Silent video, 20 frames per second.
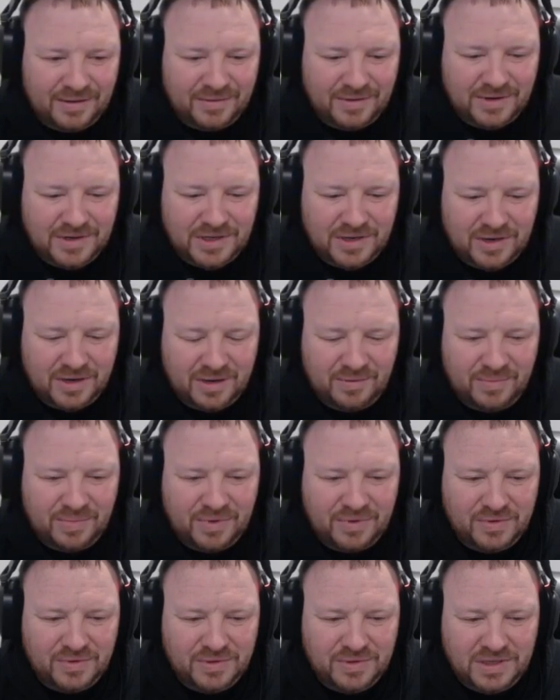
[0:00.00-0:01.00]
Try and
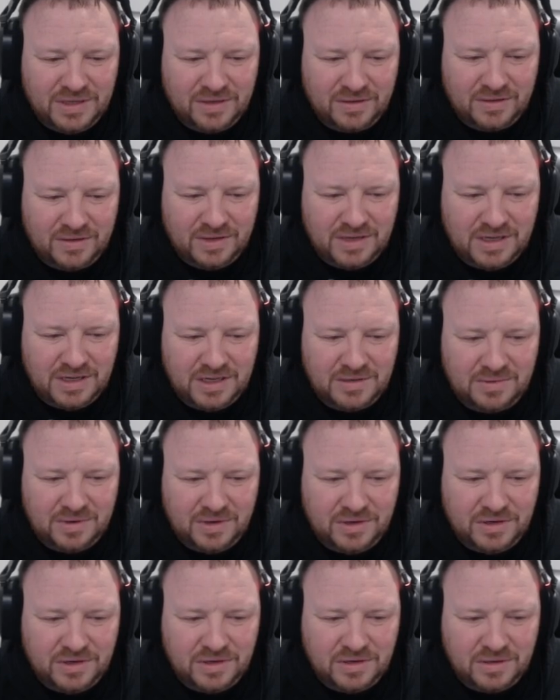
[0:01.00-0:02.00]
pause it on the
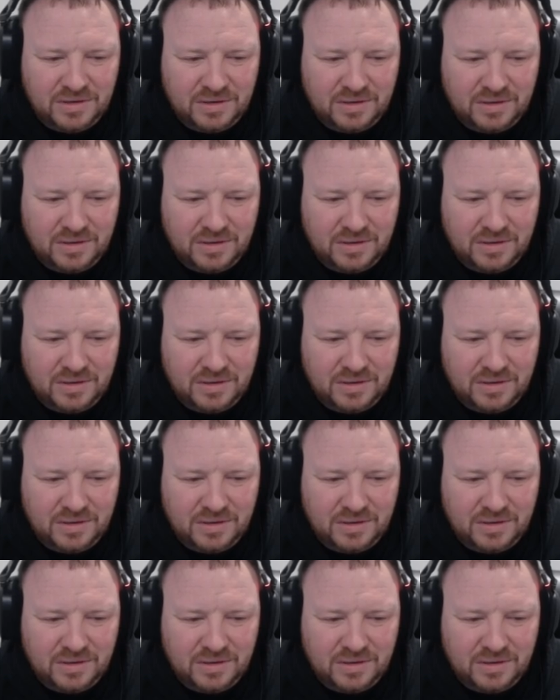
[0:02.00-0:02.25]
explosion.